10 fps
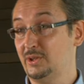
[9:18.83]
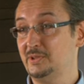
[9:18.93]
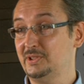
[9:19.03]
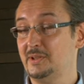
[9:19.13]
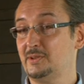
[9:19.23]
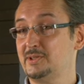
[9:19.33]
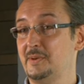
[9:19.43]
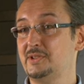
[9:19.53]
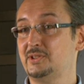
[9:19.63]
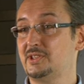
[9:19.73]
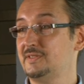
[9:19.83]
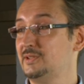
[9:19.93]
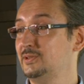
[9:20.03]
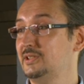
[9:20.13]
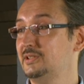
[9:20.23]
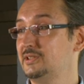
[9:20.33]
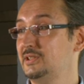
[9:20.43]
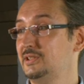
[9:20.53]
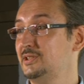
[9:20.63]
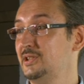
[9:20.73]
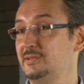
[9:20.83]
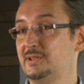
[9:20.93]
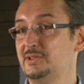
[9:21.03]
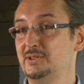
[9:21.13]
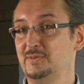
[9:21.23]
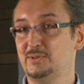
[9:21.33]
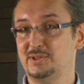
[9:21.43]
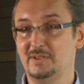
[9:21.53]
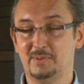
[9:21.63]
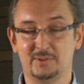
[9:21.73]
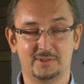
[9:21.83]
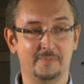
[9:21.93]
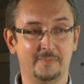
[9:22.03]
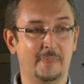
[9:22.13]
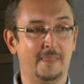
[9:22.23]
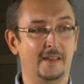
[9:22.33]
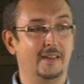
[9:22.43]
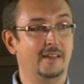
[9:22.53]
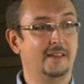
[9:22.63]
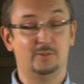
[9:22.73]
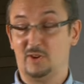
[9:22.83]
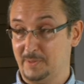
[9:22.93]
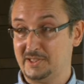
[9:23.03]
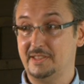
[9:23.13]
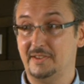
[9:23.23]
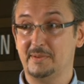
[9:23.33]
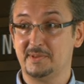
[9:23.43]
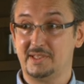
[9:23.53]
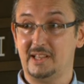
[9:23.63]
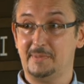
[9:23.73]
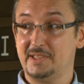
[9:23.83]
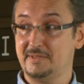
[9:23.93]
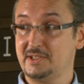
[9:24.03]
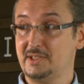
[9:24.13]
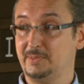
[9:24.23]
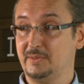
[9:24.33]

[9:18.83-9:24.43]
this oil, and she was, she, it was particularly jumping well, or even rubble, yes, it was also interesting.